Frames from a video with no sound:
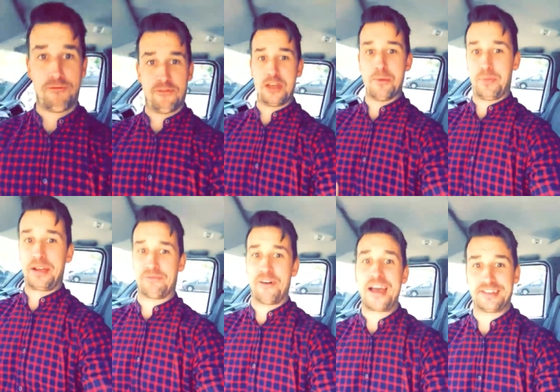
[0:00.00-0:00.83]
for your big
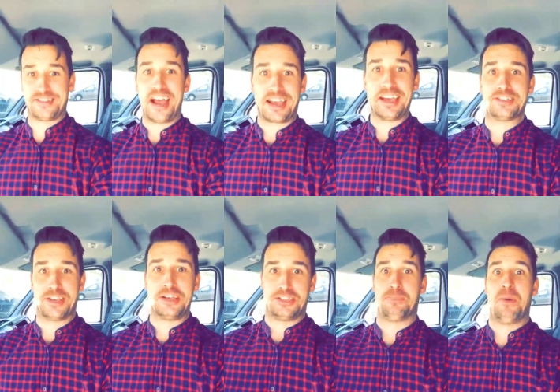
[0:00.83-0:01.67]
fat saggy
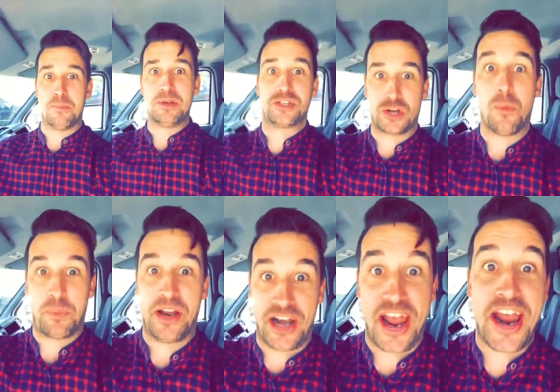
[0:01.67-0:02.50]
tits to put me
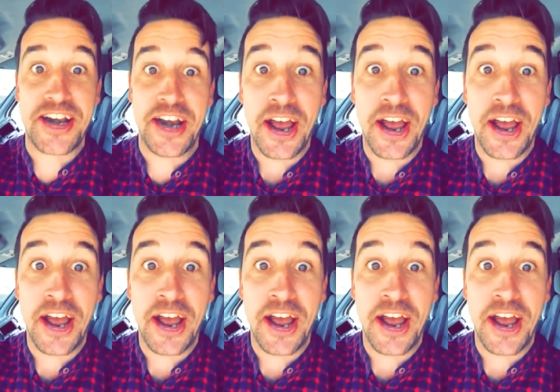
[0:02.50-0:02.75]
shopping in?